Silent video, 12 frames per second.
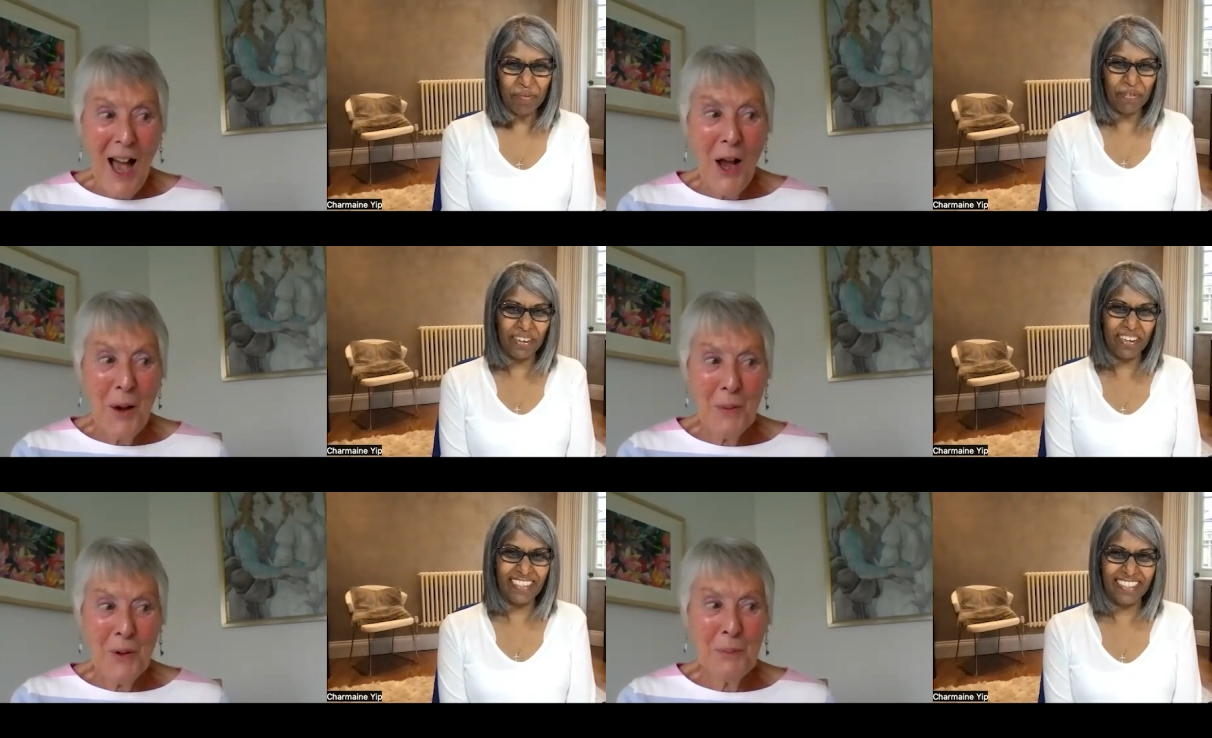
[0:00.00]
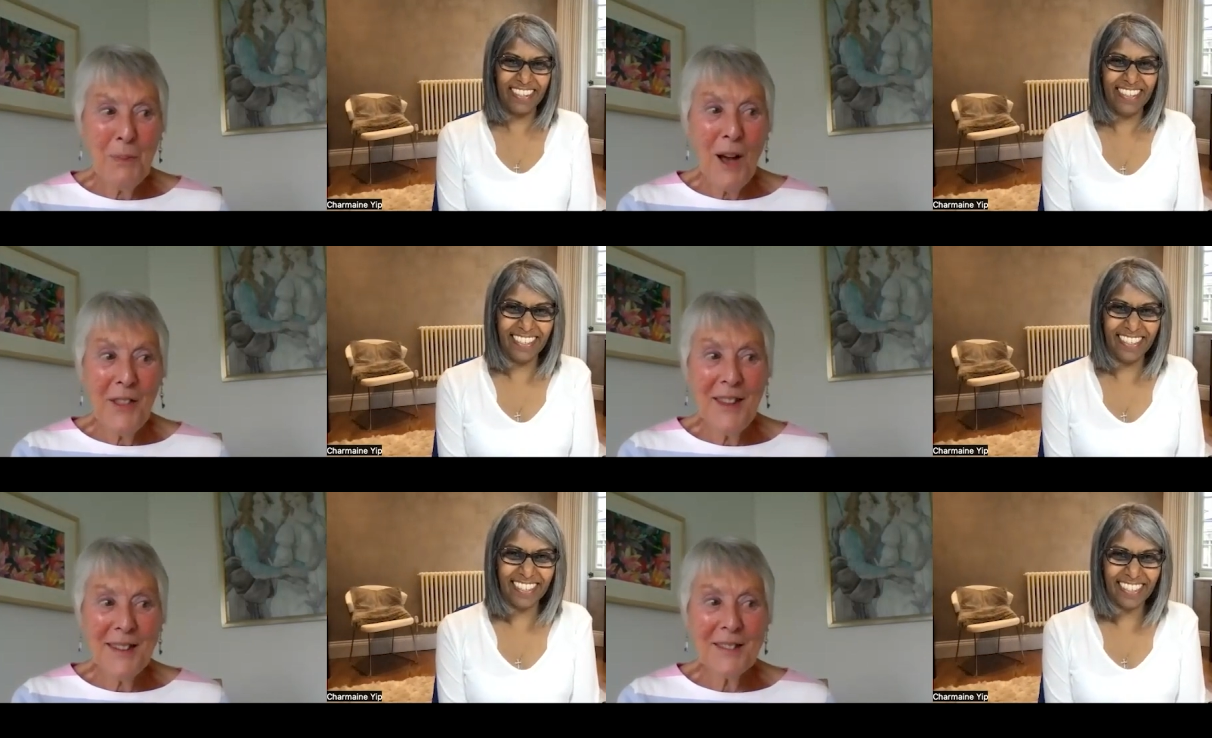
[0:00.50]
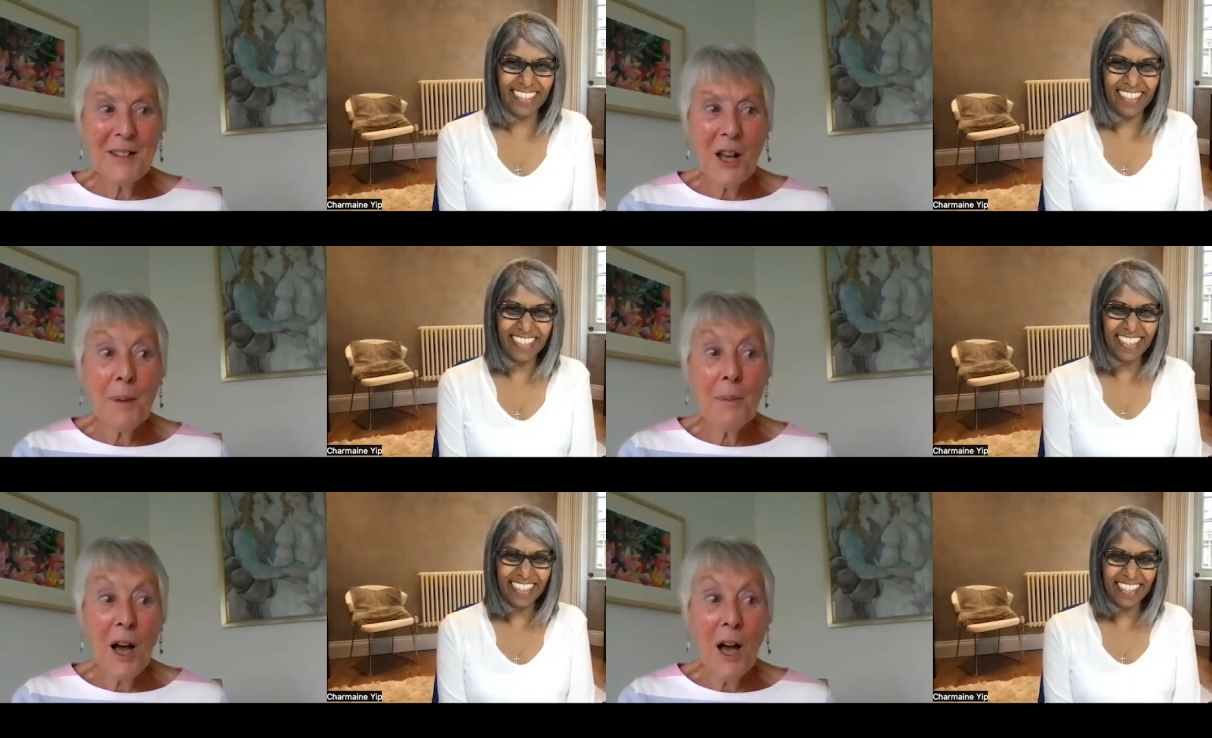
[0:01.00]
Speaker 1: I was, by this
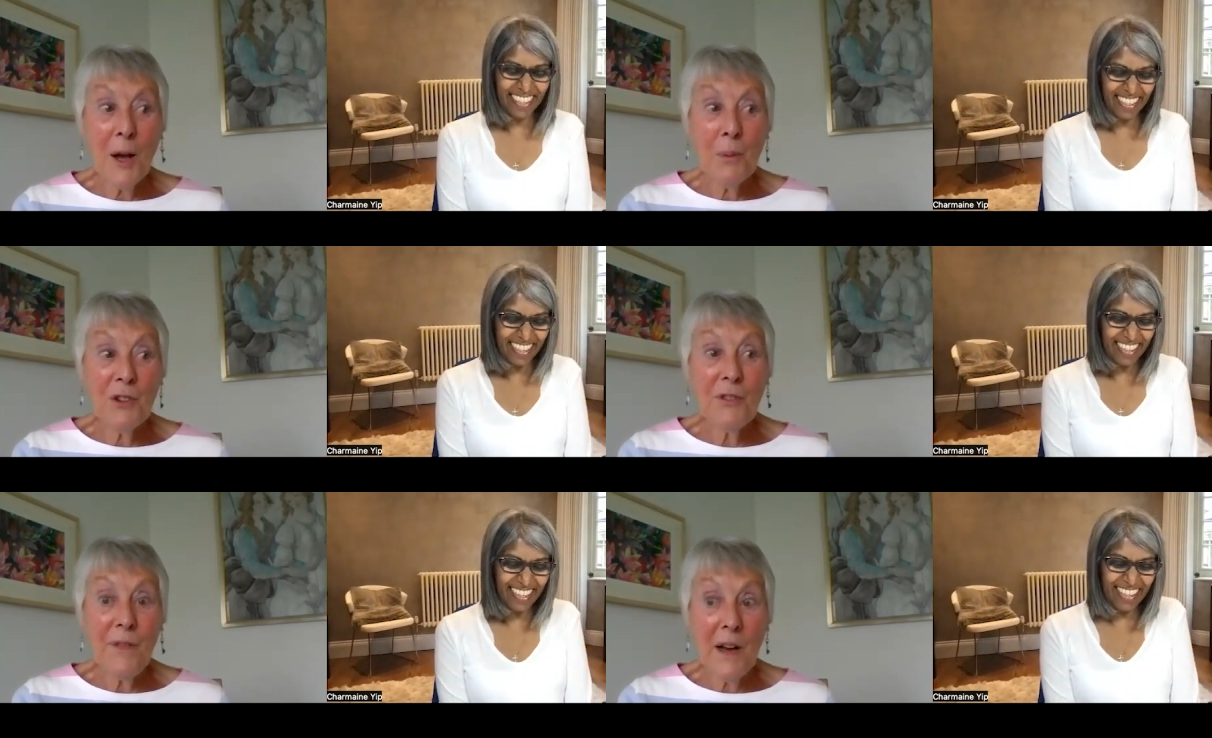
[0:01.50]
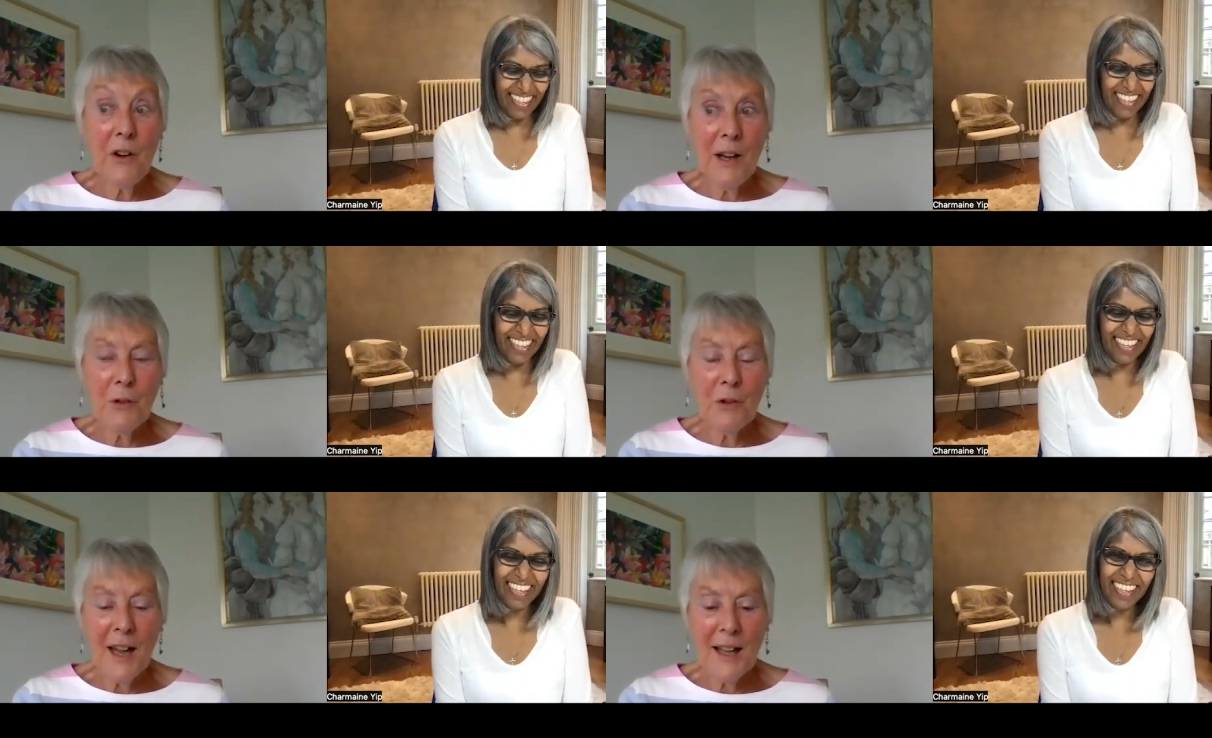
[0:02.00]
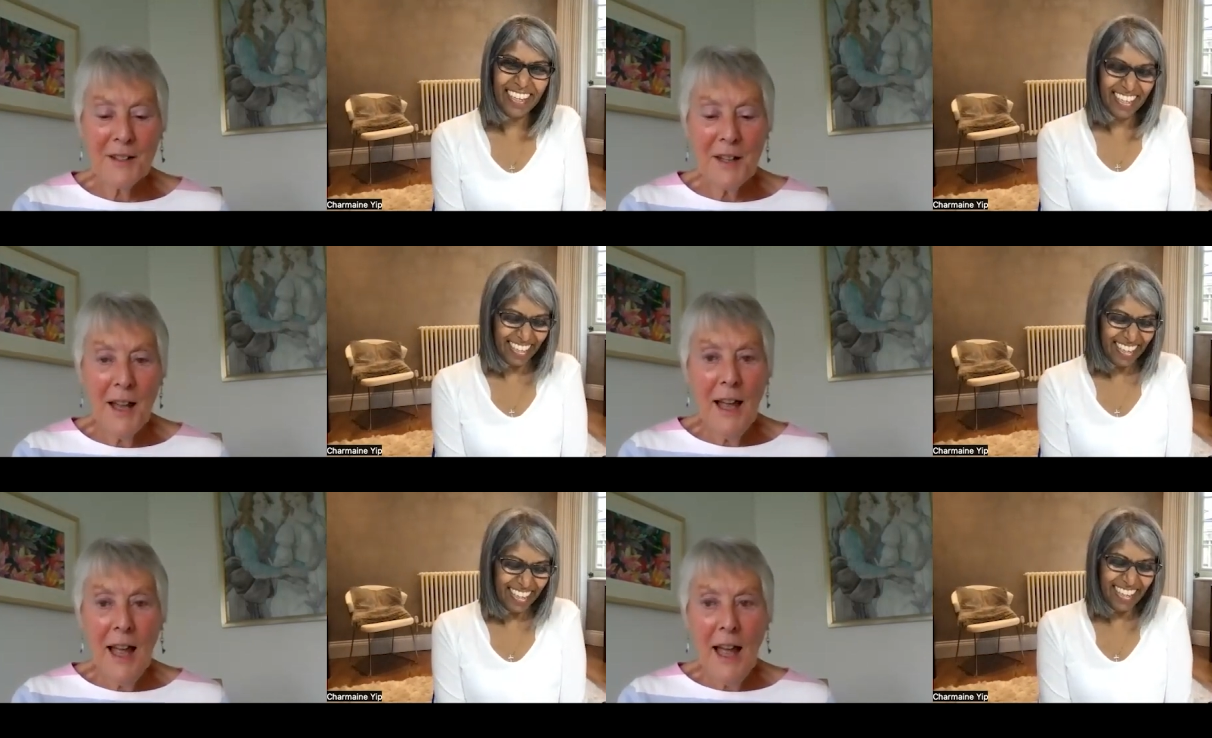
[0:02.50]
time, I was very red.
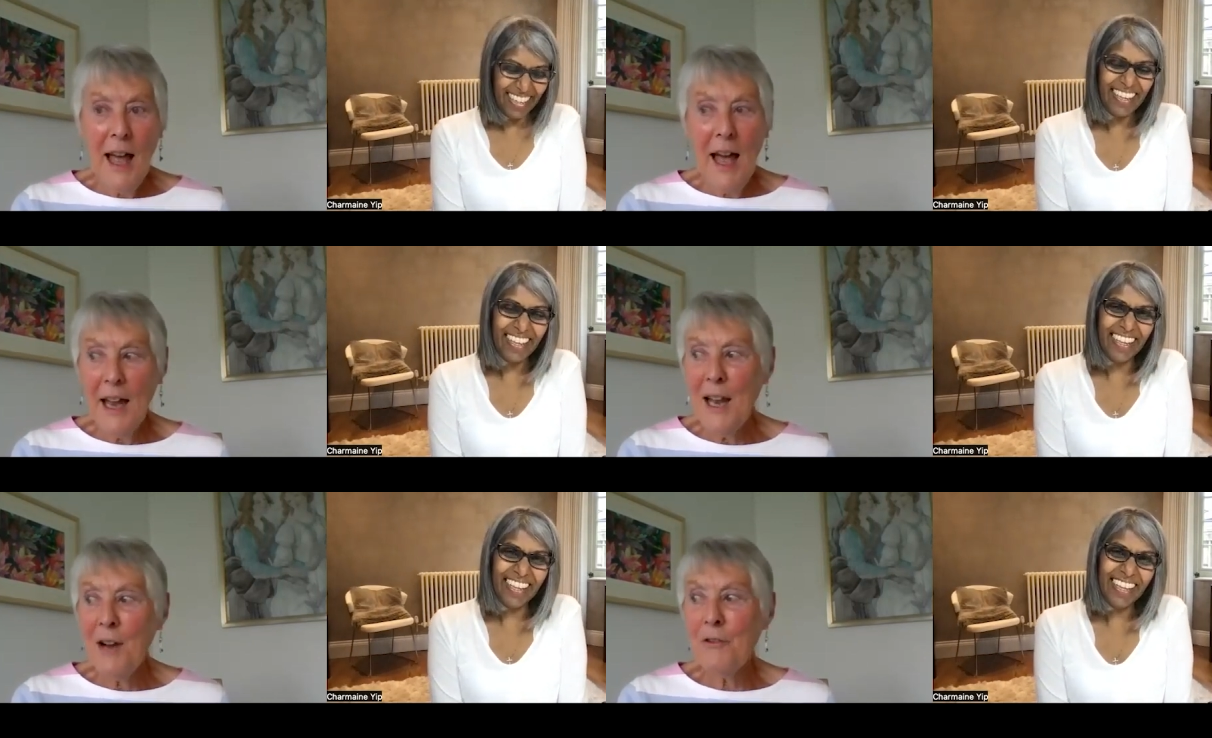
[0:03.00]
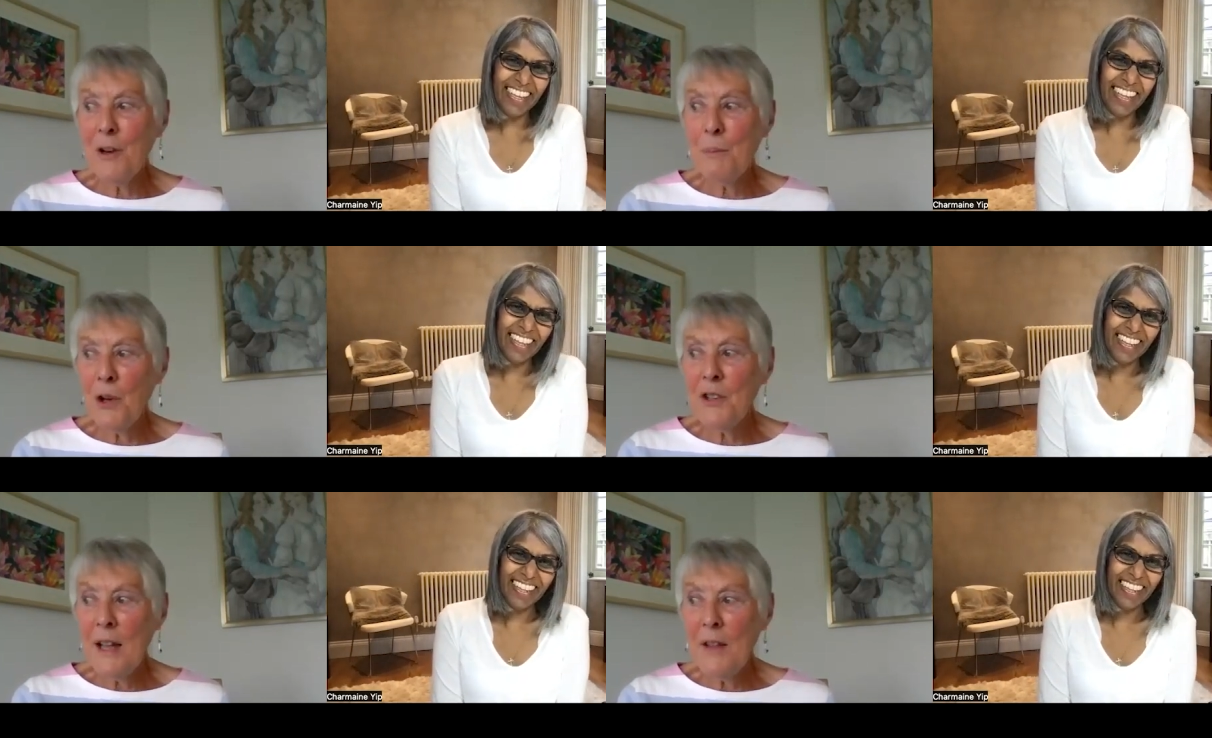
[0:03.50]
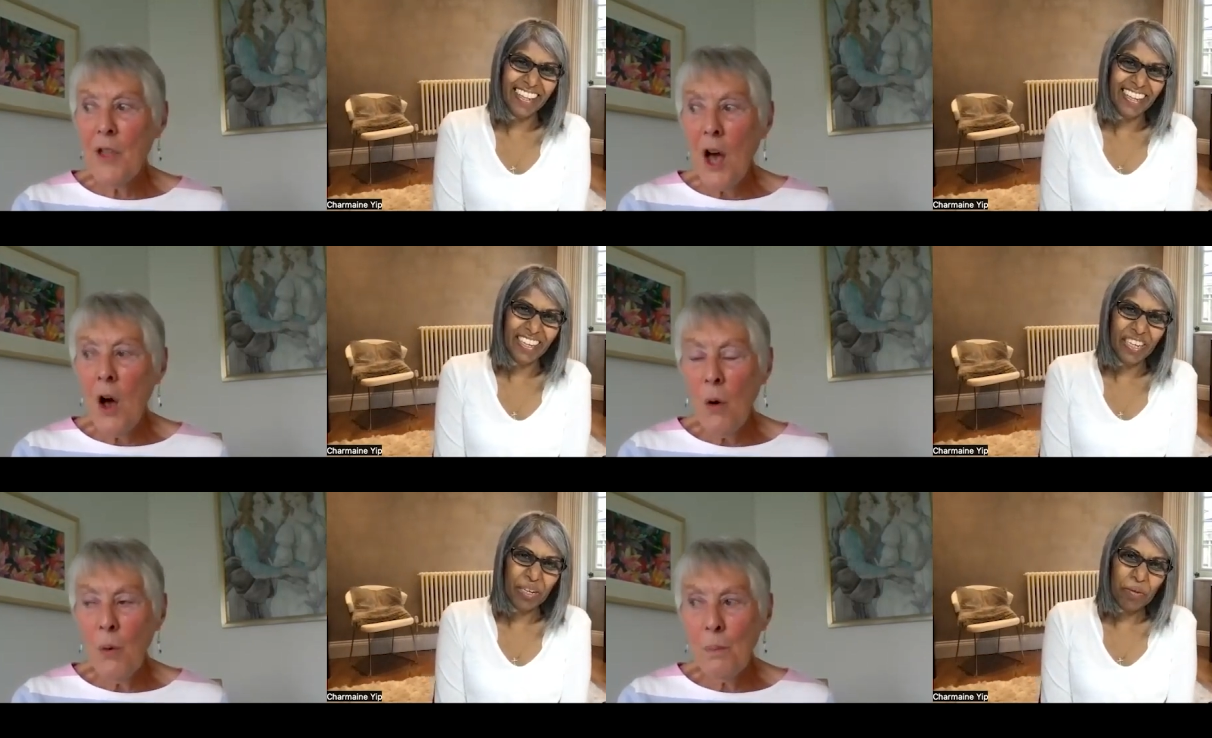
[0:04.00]
And everybody, the
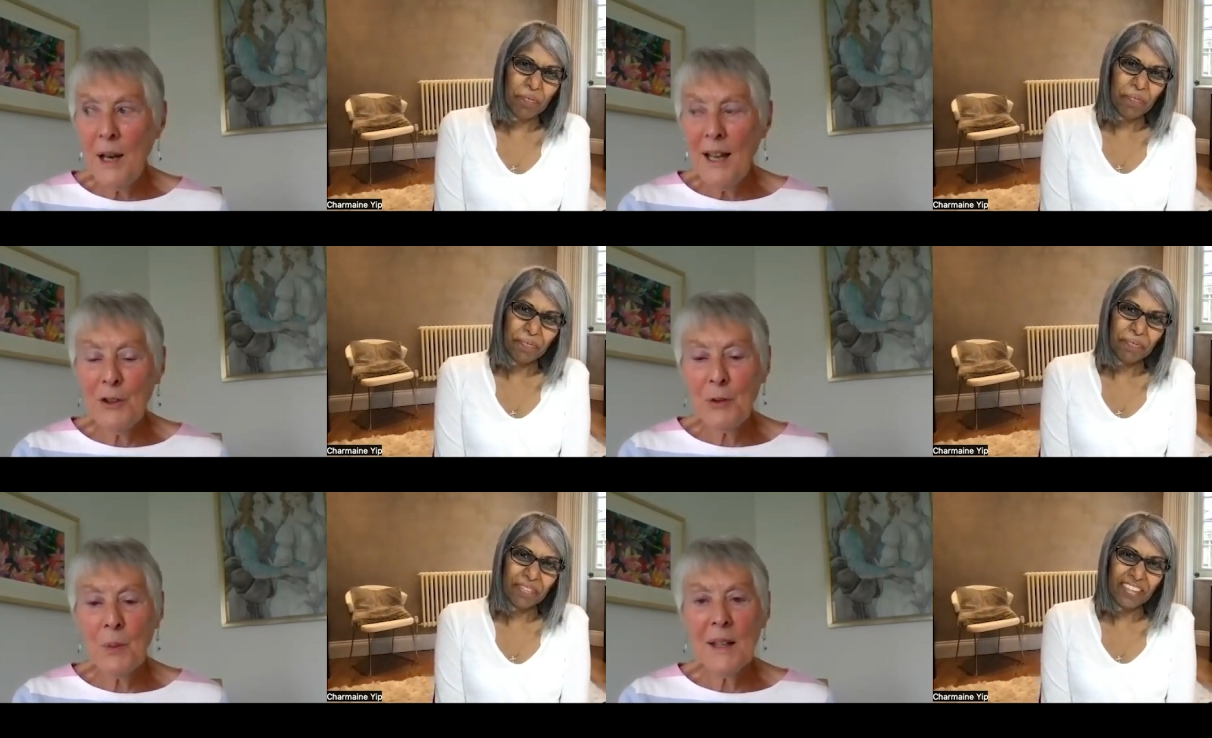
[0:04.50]
whole place